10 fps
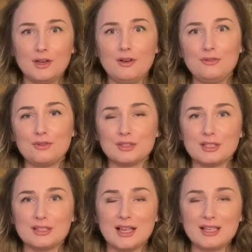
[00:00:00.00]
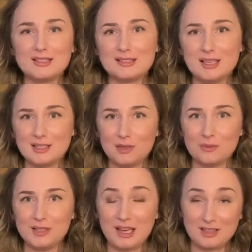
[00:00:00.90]
For the next set of
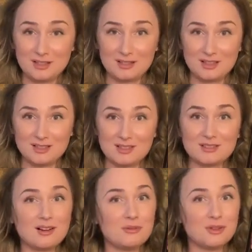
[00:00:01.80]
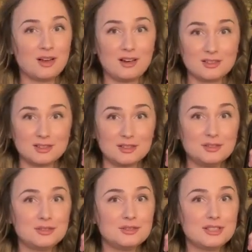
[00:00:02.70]
the exercises, I will ask you
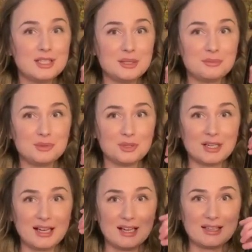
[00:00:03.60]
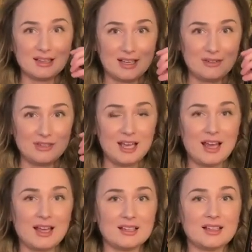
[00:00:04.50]
to keep your left
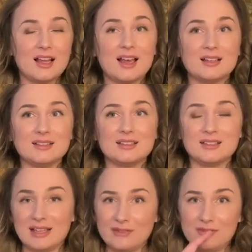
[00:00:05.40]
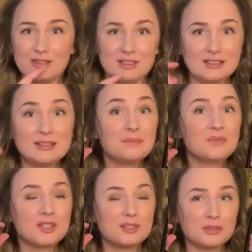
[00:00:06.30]
hand at the level
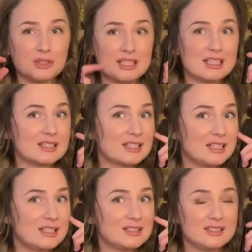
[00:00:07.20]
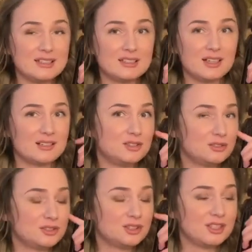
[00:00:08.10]
so you can easily touch your
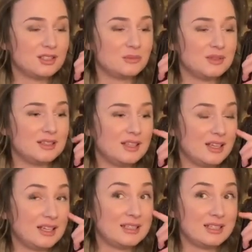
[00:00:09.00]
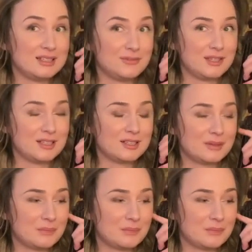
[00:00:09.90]
cheek with the index finger.